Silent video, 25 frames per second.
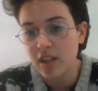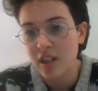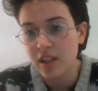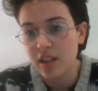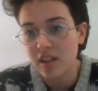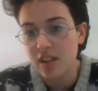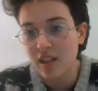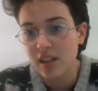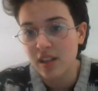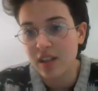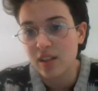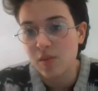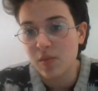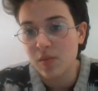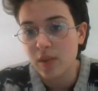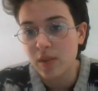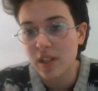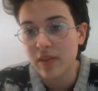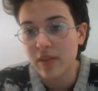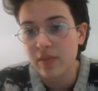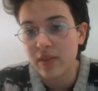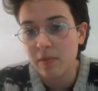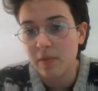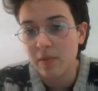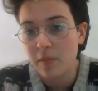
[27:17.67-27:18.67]
I think it's
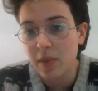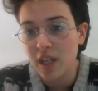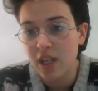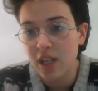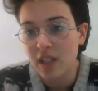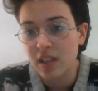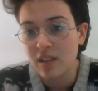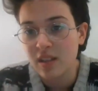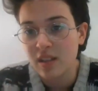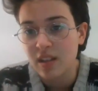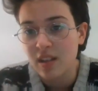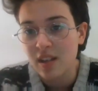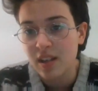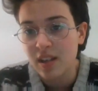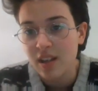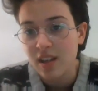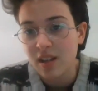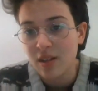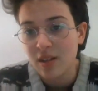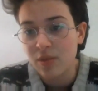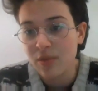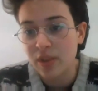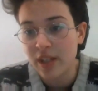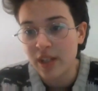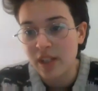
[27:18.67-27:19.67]
one of the main
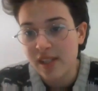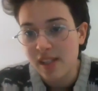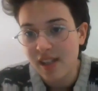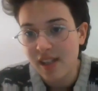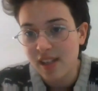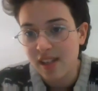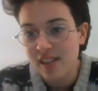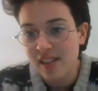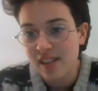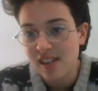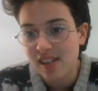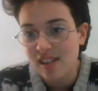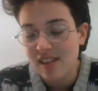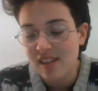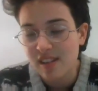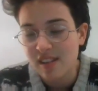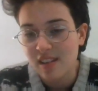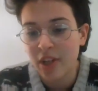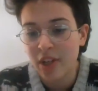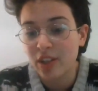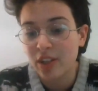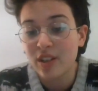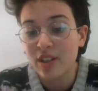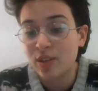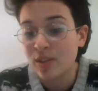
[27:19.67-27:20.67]
reasons,
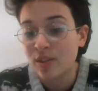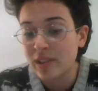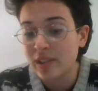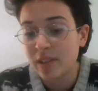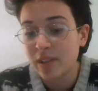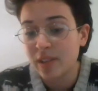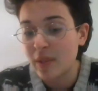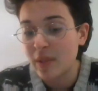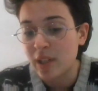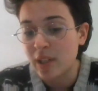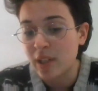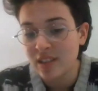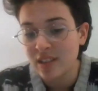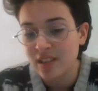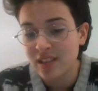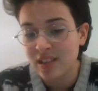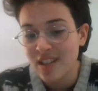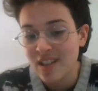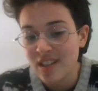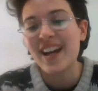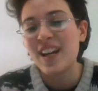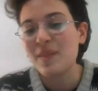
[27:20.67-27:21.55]
not the only one.